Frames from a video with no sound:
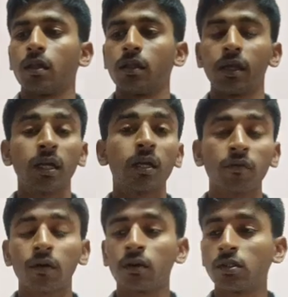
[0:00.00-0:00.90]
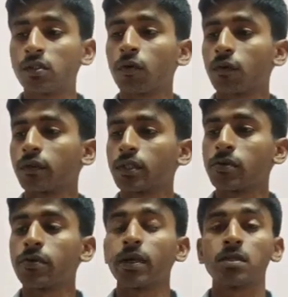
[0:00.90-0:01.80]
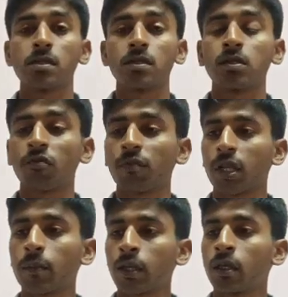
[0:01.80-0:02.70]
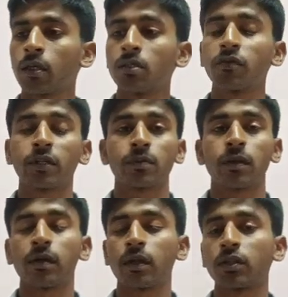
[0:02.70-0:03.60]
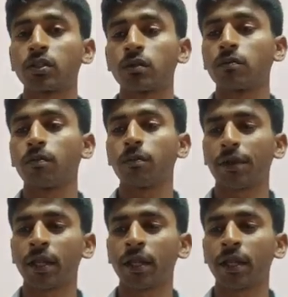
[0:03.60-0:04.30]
The aircraft technology what we see today is a result of many years of experimentation,